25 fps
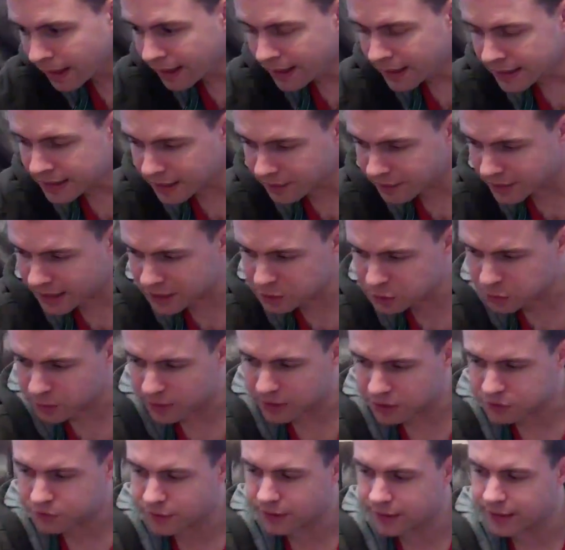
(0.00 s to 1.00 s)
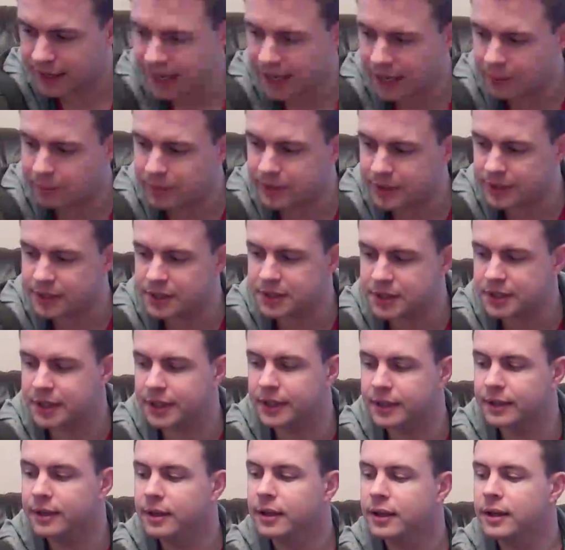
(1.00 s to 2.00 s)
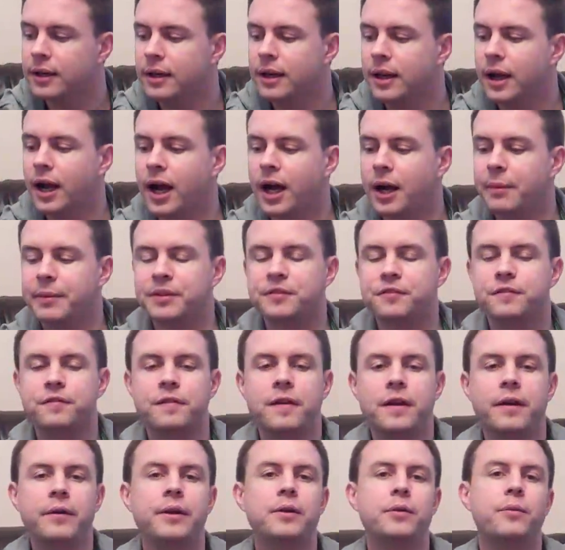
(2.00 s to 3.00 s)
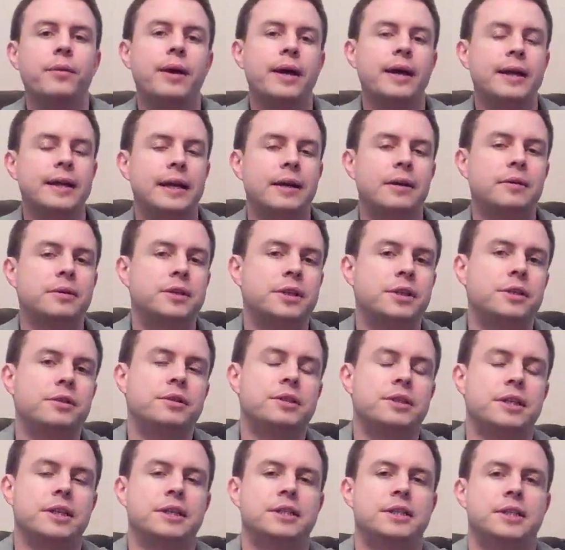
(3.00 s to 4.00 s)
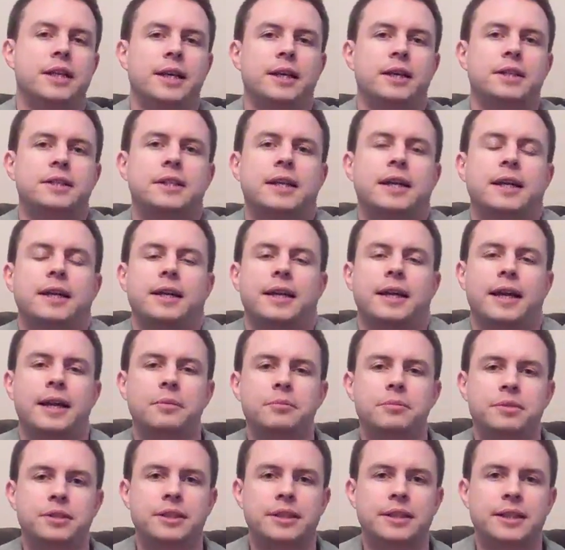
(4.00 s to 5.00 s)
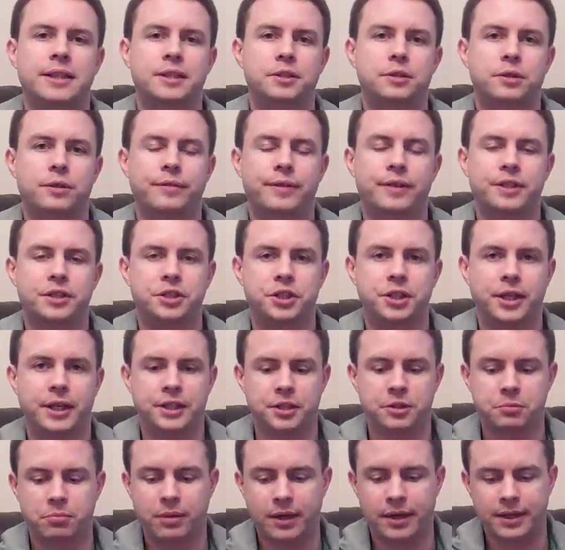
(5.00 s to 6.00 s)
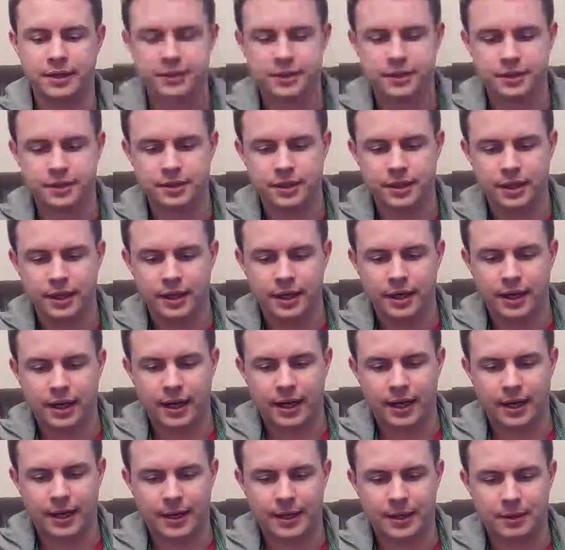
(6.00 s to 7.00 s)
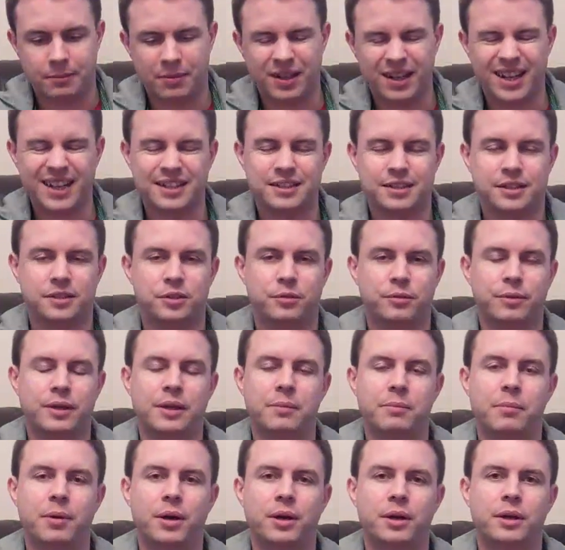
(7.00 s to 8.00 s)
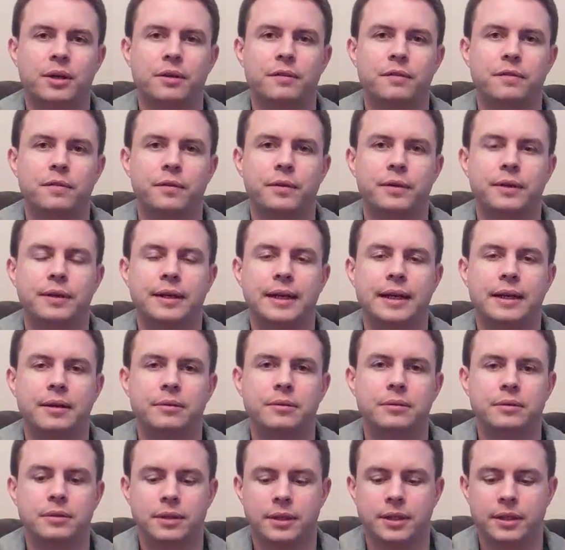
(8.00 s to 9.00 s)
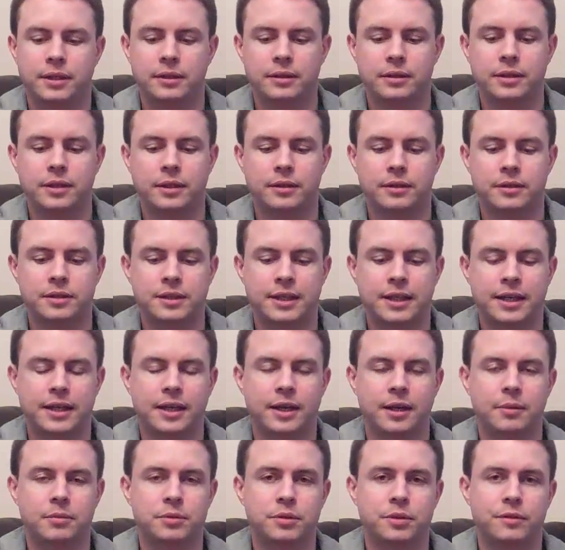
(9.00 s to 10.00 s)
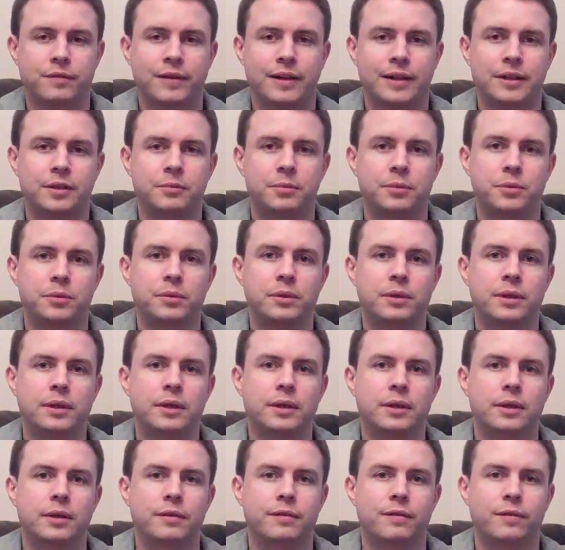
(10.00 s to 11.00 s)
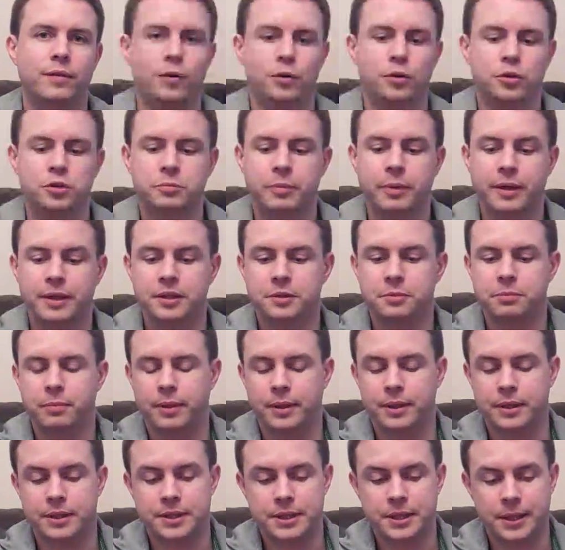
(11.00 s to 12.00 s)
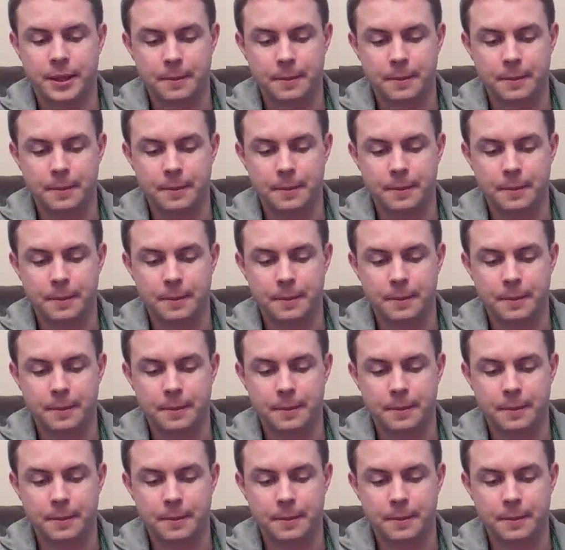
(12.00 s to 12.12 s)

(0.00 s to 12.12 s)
Now the next one I was very happy to see. It's very rare now do you see Sega Saturn games in these sort of exchange places. I guess it's not really a market for it now, and it's taking up sort of valuable floor space. But